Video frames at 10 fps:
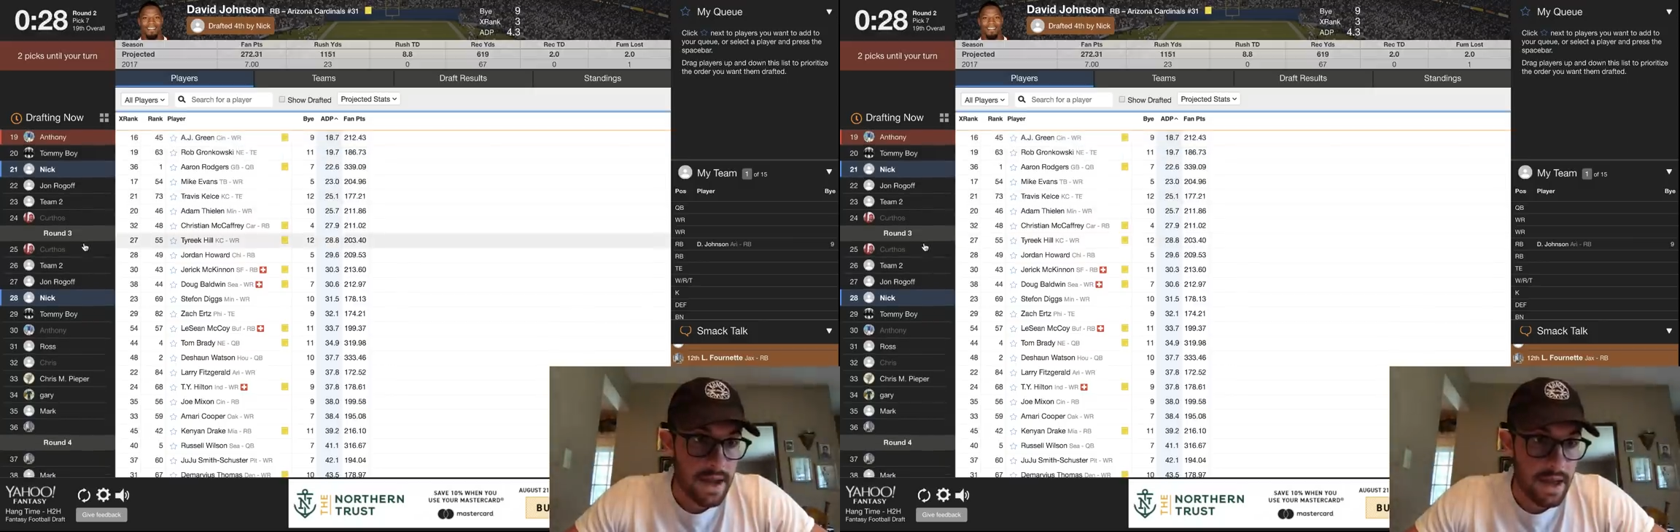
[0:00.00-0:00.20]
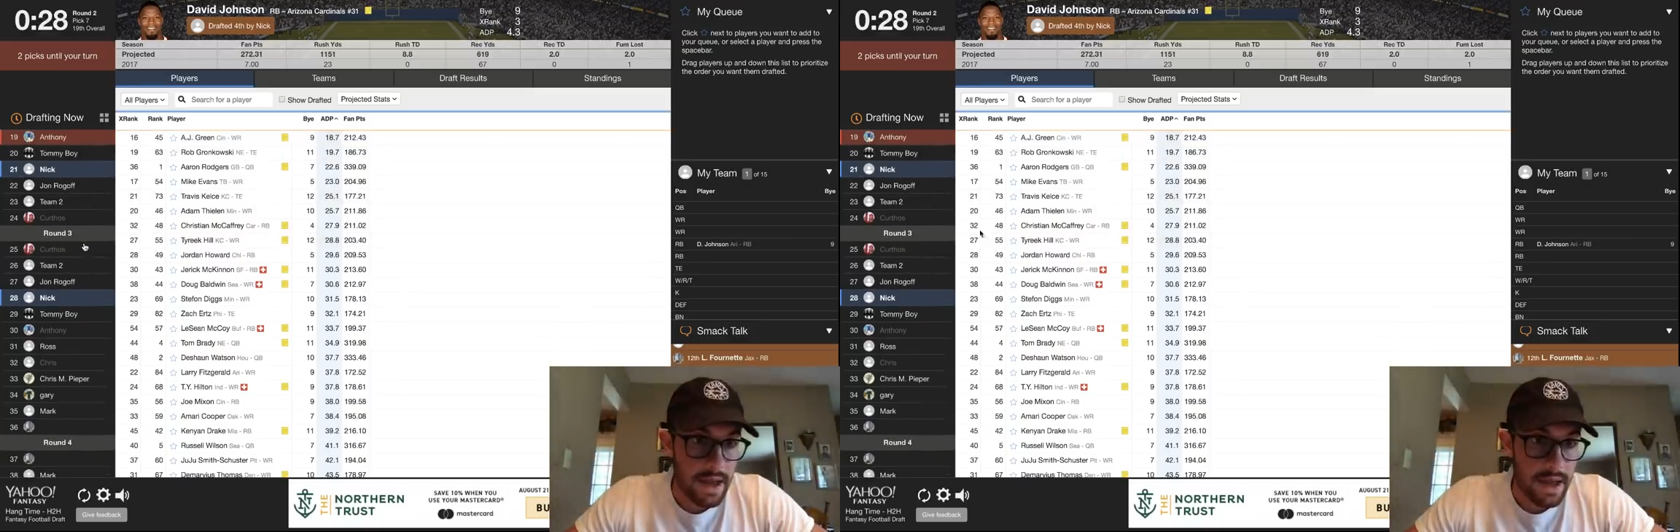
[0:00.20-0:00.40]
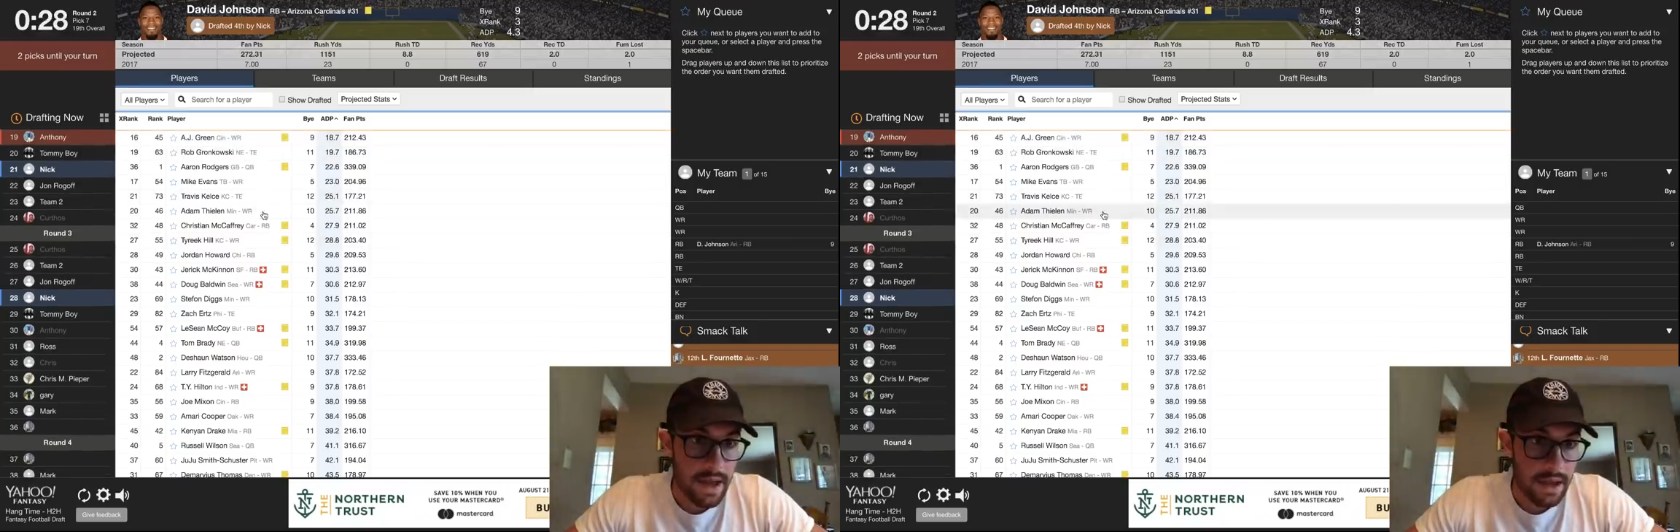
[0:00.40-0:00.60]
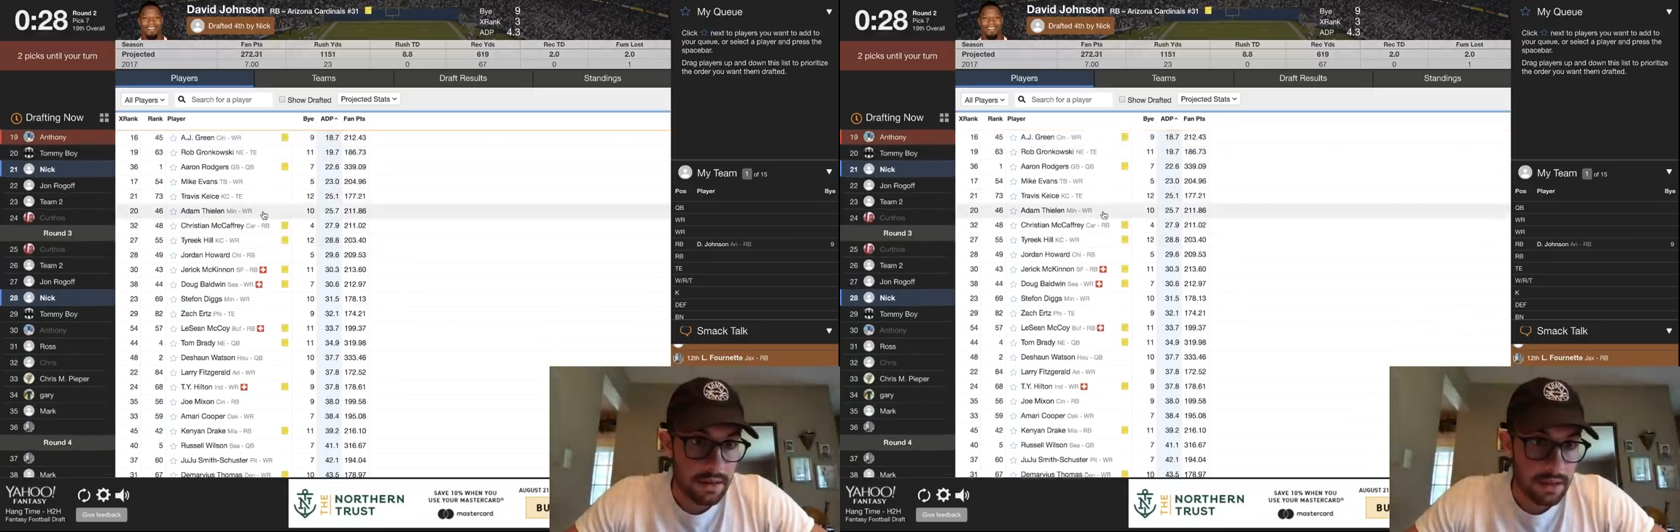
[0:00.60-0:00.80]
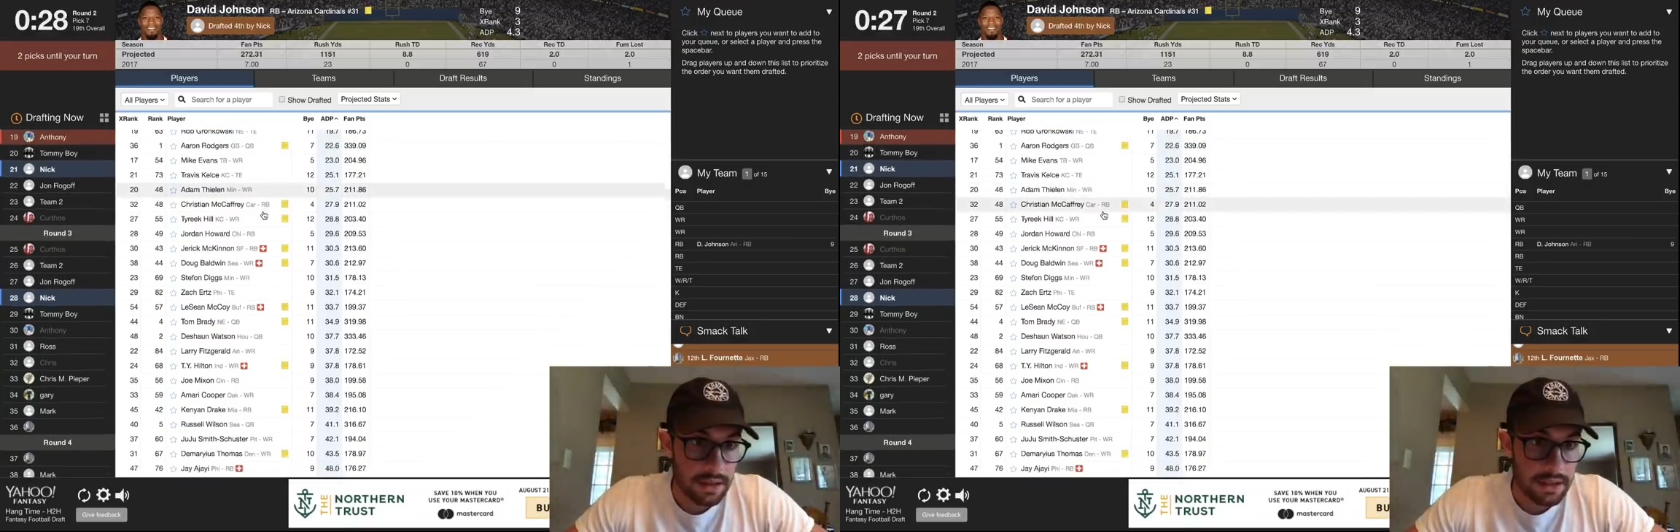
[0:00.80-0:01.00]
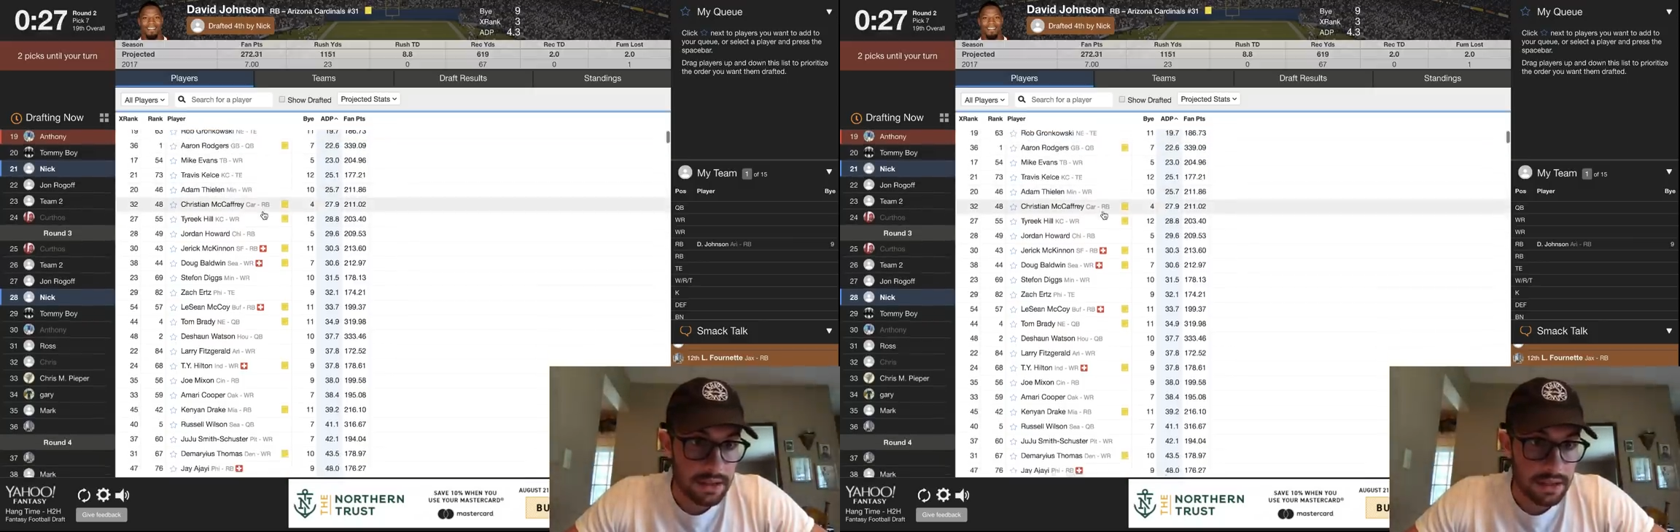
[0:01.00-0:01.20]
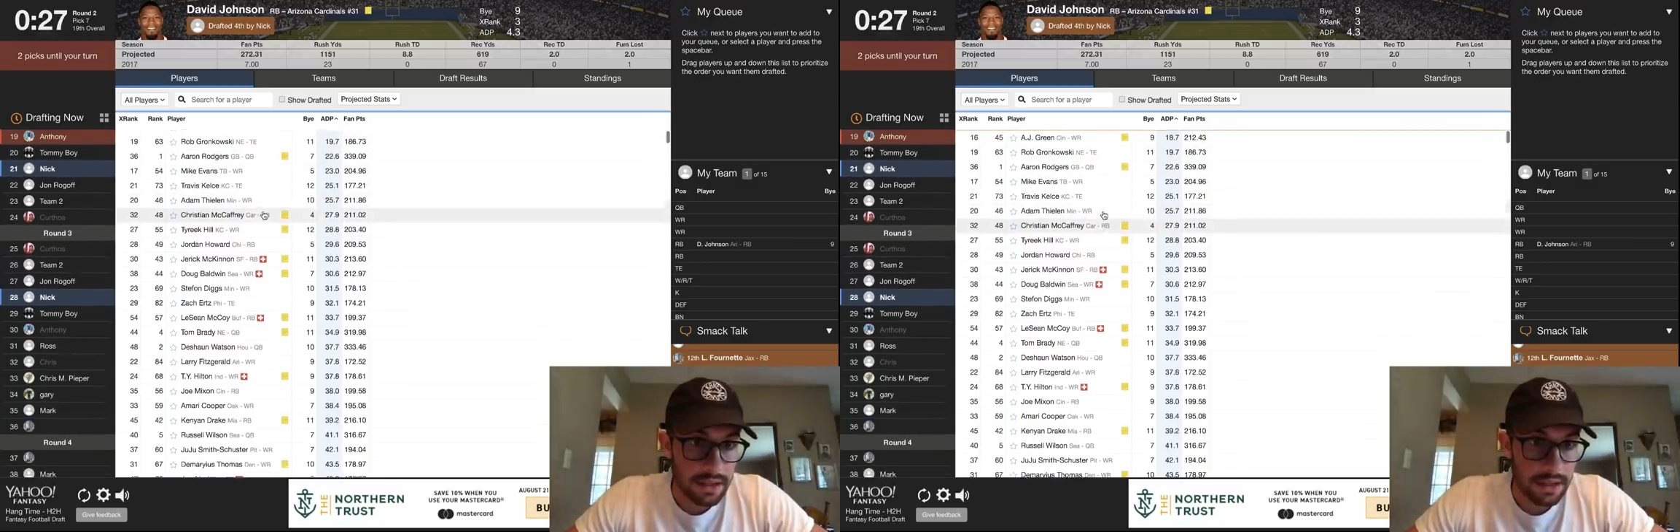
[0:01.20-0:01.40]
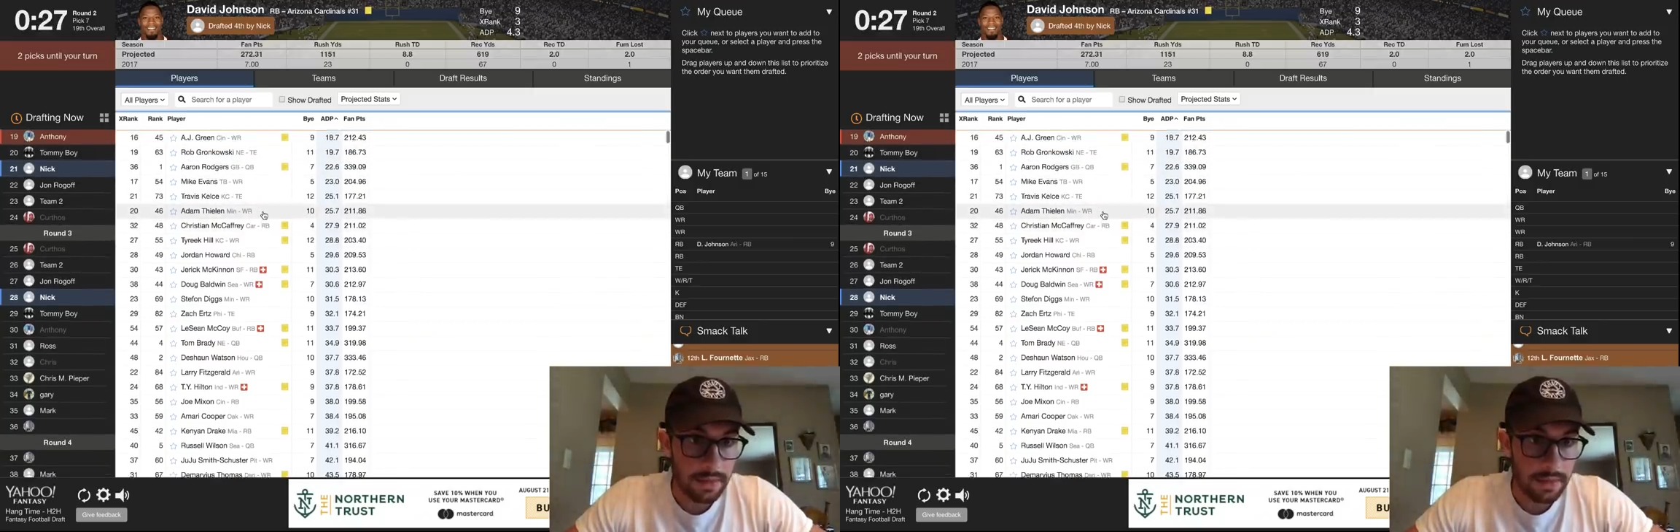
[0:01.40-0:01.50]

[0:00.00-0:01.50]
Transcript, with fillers: And let's see.